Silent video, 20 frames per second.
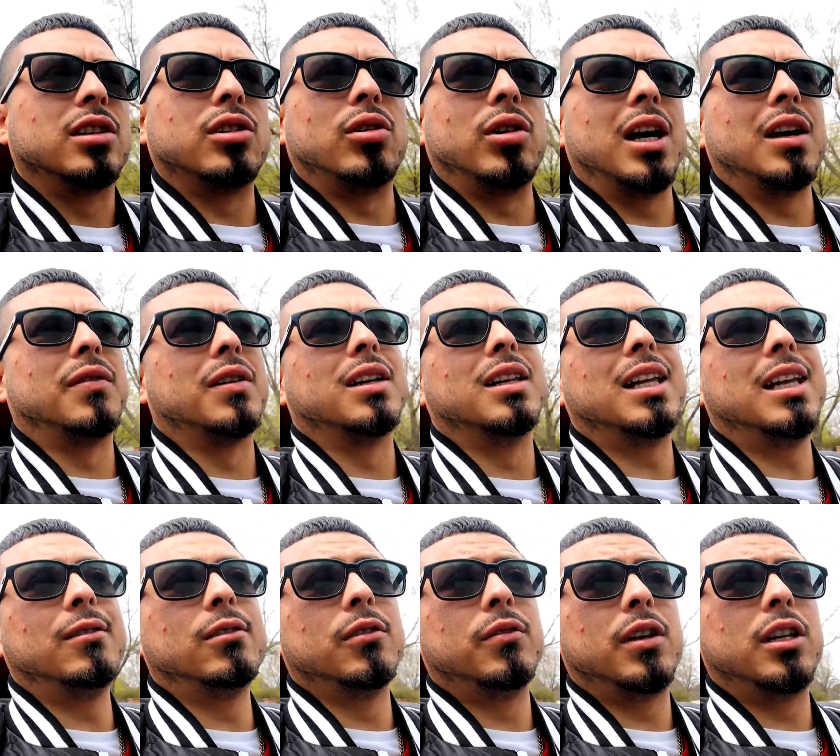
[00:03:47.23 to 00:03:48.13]
Don't ever
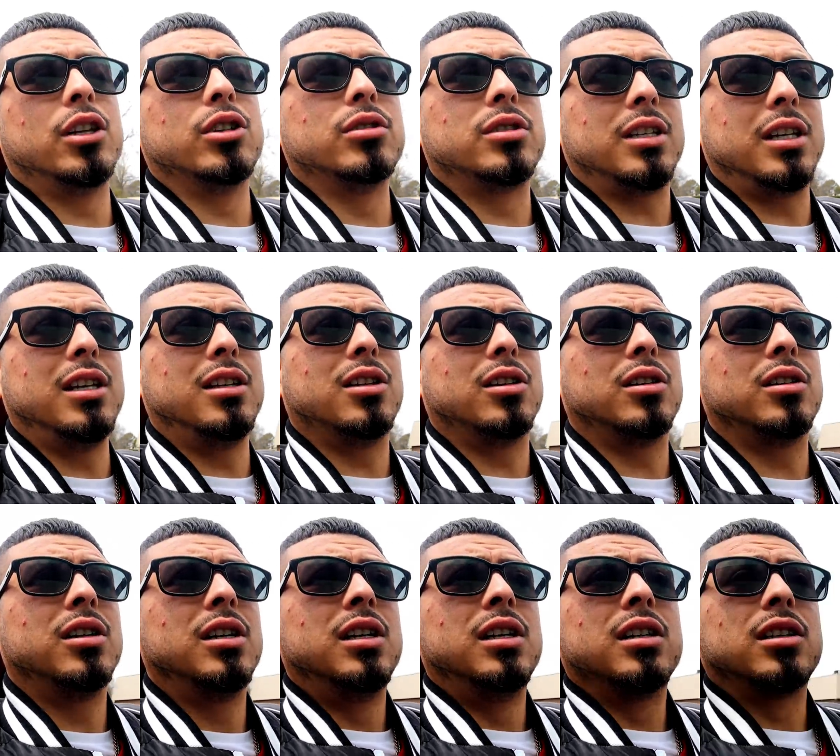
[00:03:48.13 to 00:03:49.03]
leave the videos
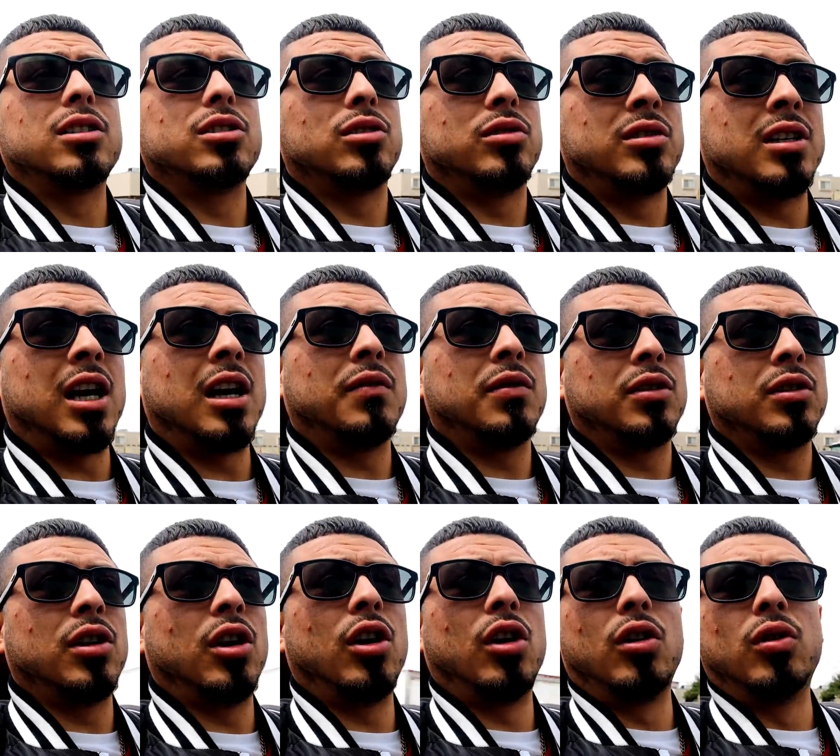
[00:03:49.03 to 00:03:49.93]
either, because you never
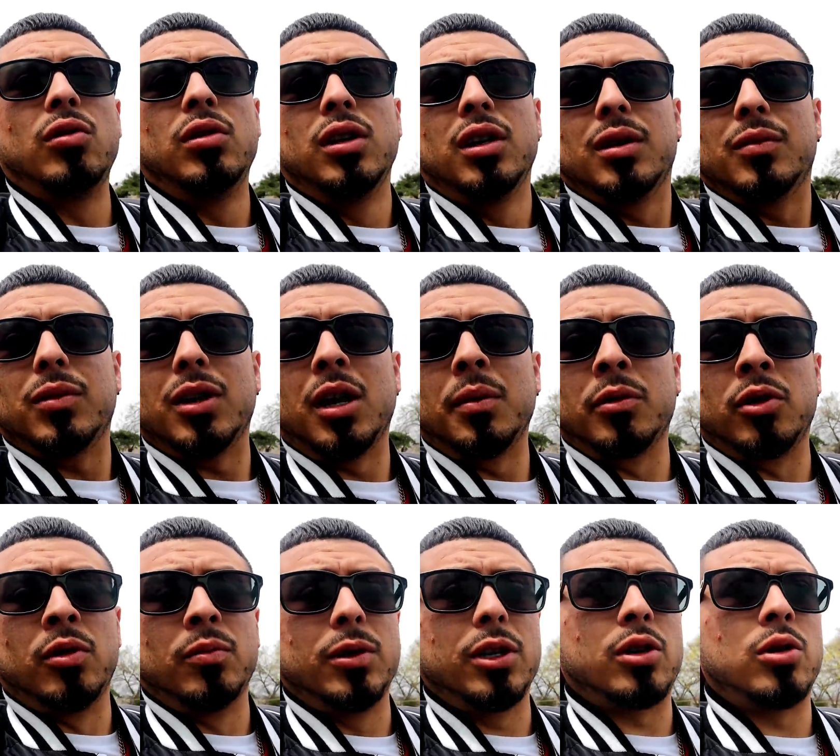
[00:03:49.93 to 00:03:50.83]
know what I'm
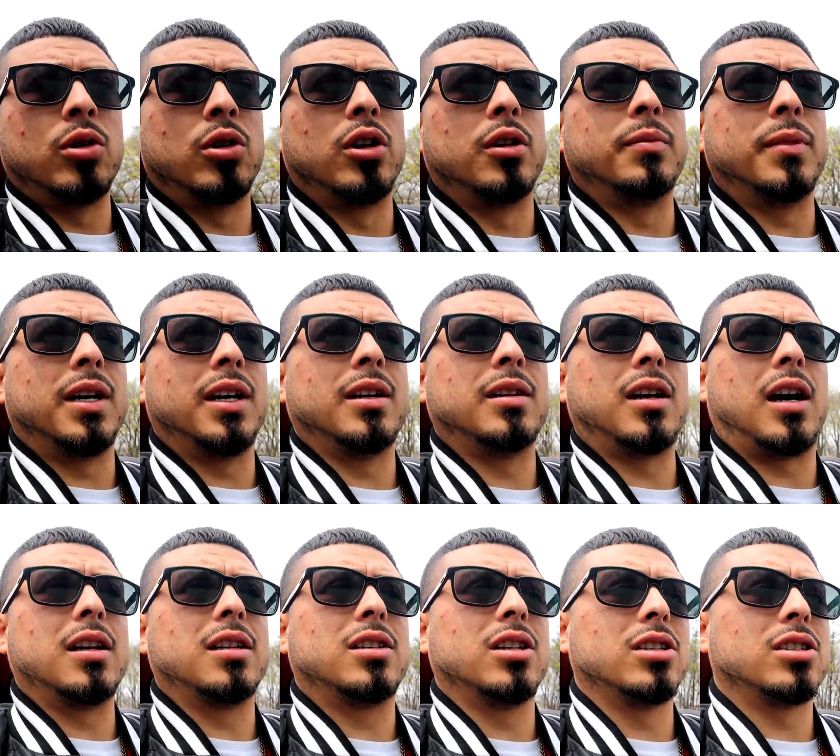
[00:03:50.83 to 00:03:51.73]
gonna record, man.
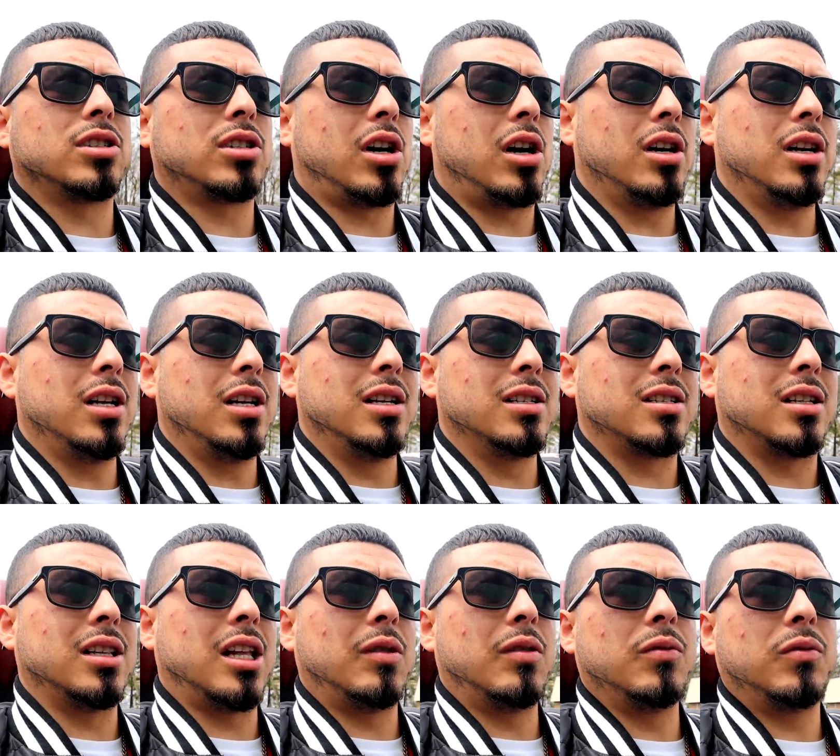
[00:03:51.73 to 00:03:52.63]
I just started.
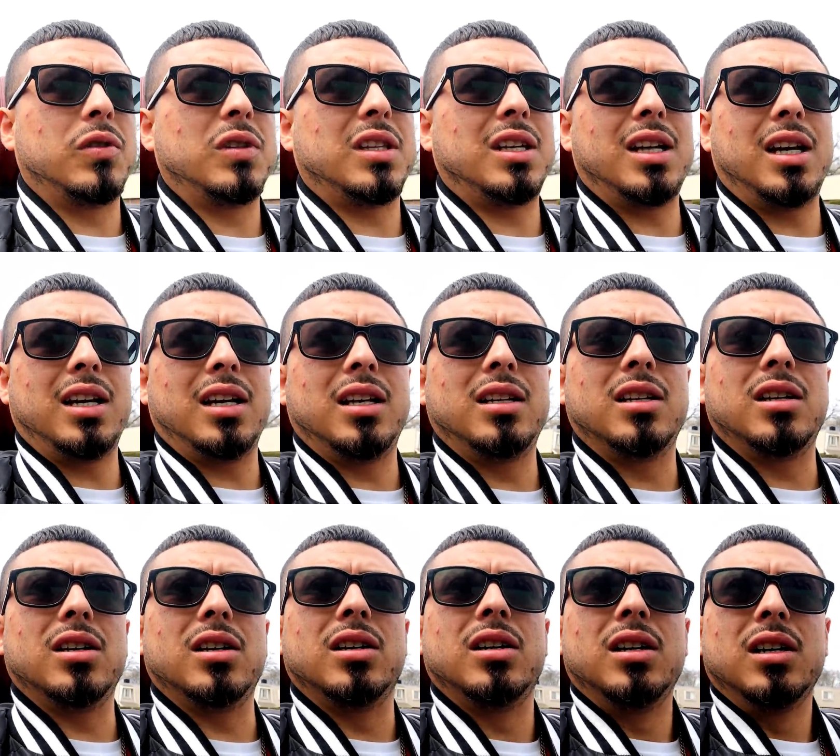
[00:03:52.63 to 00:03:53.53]
It's 11:58
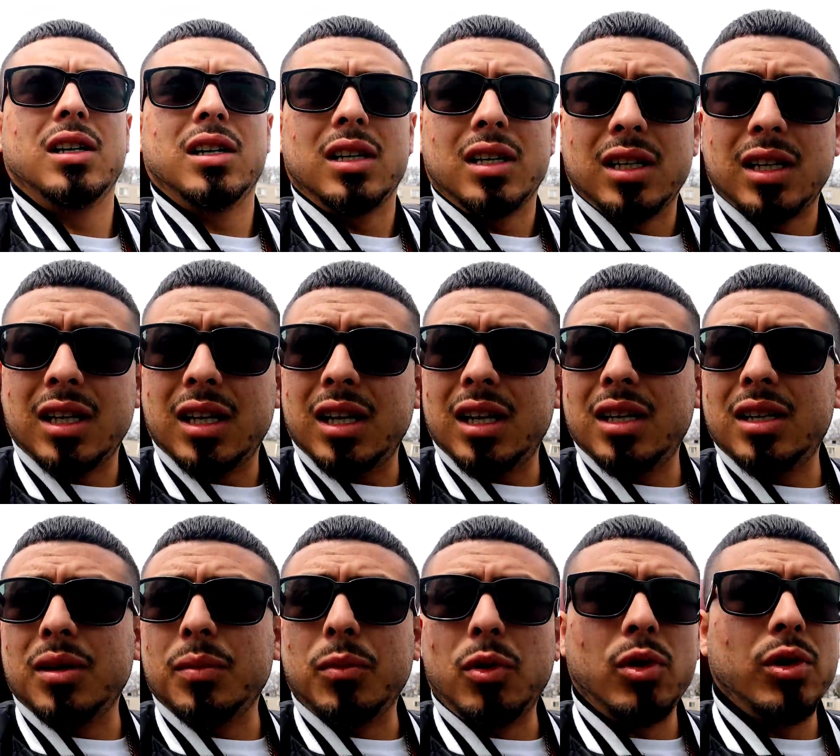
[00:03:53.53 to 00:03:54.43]

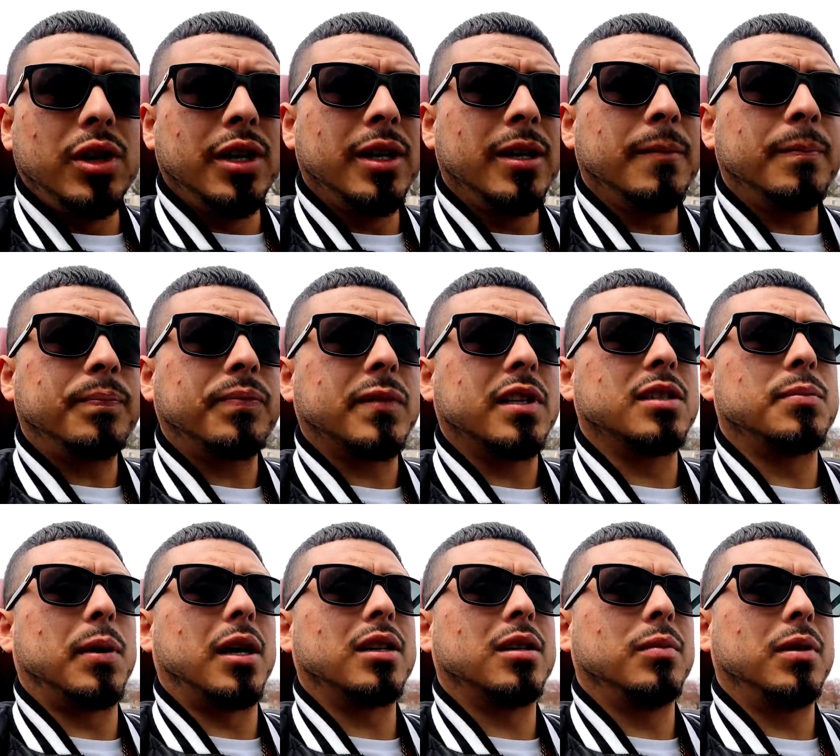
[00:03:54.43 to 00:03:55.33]
in the morning.
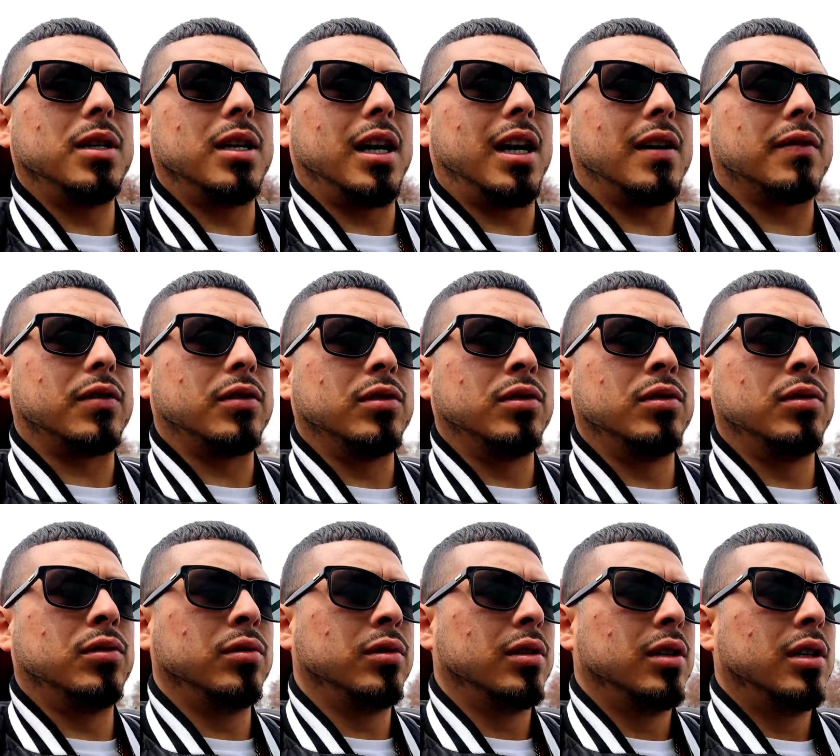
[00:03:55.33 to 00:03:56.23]
It's about to be the
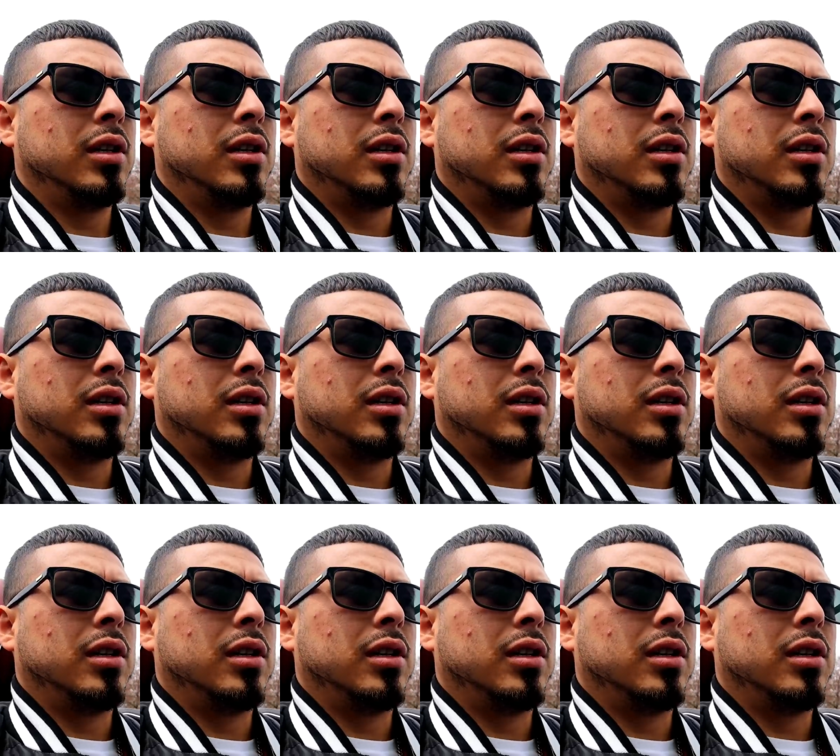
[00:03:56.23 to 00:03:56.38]
afternoon.